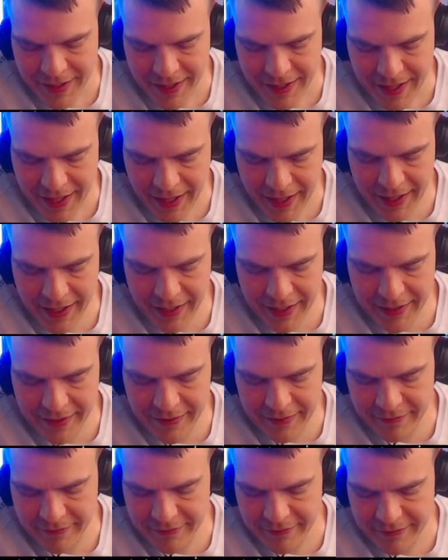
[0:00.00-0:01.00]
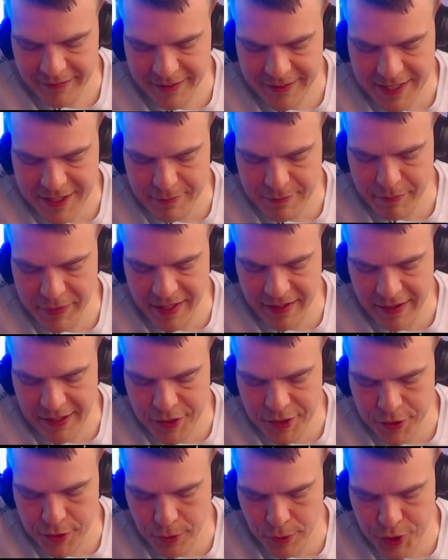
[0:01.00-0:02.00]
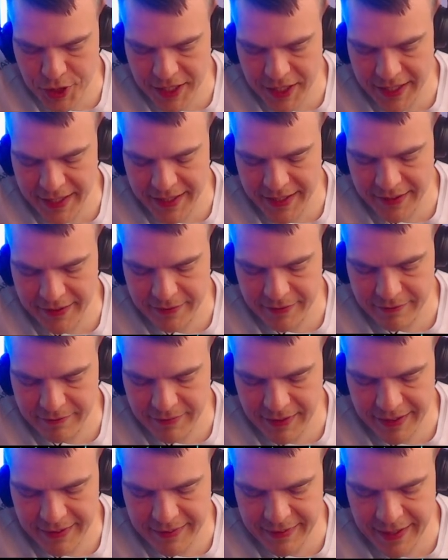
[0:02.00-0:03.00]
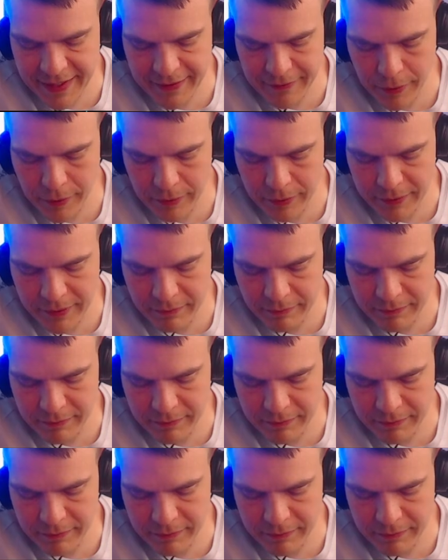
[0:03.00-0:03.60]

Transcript: and just being associated, like that whole